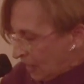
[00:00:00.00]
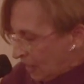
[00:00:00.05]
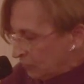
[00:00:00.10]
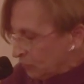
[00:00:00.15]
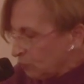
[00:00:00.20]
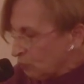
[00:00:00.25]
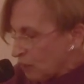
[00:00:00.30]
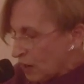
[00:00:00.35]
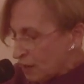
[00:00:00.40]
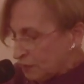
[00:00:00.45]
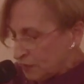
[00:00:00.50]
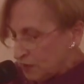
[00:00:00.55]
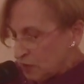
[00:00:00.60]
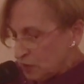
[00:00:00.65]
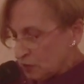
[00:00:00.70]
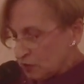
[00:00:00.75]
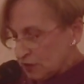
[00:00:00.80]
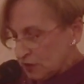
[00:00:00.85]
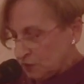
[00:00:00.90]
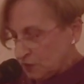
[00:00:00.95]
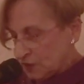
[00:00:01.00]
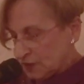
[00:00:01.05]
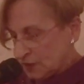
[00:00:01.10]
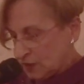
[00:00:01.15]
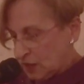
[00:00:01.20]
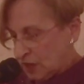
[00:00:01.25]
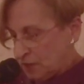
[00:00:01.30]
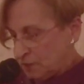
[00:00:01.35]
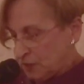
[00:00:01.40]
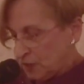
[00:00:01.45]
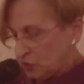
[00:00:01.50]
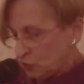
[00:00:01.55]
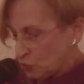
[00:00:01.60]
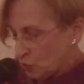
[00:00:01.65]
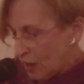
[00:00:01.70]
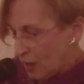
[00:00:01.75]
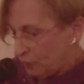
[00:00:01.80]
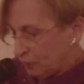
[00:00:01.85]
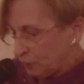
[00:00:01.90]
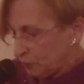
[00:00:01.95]
And throughout the years of his life, he
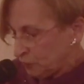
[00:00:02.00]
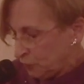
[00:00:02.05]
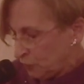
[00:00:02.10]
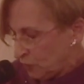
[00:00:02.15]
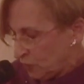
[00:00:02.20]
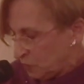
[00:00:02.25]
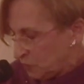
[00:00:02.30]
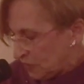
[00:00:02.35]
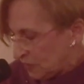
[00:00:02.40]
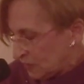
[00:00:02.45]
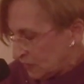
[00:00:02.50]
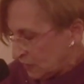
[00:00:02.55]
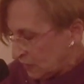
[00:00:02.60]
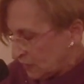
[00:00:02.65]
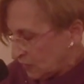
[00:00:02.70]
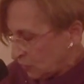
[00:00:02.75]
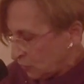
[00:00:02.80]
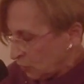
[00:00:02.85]
traveled for the business,